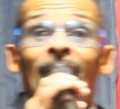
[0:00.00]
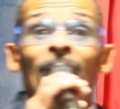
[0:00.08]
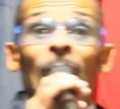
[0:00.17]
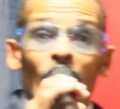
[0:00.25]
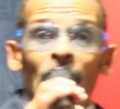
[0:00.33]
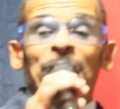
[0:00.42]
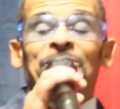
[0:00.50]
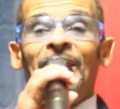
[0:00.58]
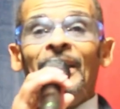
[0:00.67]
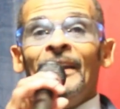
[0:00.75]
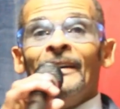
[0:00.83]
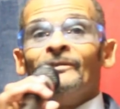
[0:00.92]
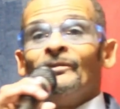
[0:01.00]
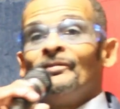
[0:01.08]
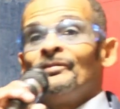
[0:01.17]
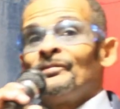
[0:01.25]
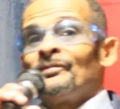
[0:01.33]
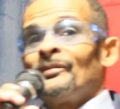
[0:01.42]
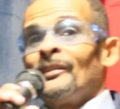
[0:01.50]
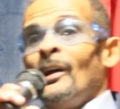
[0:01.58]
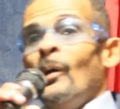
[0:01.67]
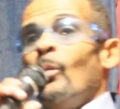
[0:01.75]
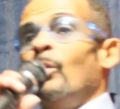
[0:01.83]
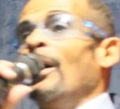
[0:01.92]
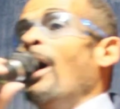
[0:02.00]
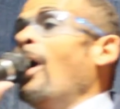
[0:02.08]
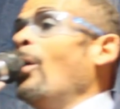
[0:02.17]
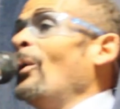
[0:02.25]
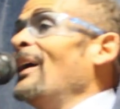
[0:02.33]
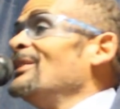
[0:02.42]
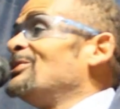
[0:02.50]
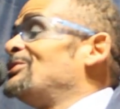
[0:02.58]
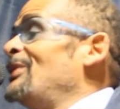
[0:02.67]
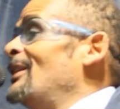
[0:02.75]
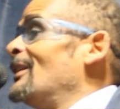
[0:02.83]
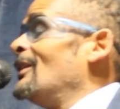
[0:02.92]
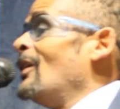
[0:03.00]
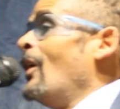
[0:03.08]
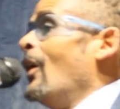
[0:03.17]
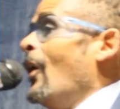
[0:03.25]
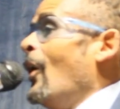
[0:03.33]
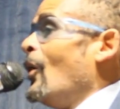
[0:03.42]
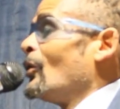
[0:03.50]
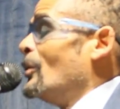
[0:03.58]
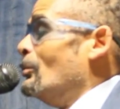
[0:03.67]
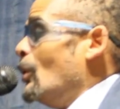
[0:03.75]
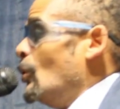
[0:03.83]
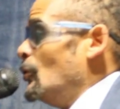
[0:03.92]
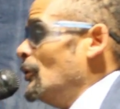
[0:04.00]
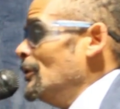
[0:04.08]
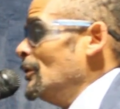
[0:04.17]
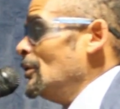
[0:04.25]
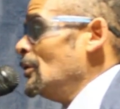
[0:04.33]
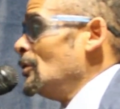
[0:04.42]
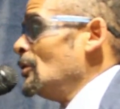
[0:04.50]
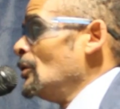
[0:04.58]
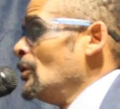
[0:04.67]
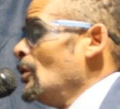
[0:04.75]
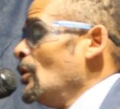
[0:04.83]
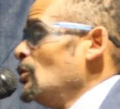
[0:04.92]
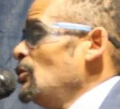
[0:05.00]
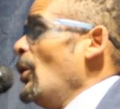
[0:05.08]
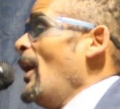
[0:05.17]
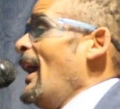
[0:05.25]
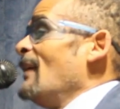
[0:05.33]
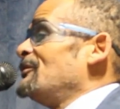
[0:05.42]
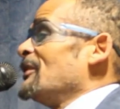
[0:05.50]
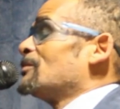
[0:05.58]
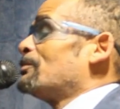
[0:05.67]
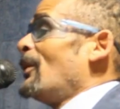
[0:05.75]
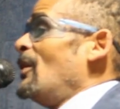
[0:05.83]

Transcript: You've seen it. We always see it on the movie. You have this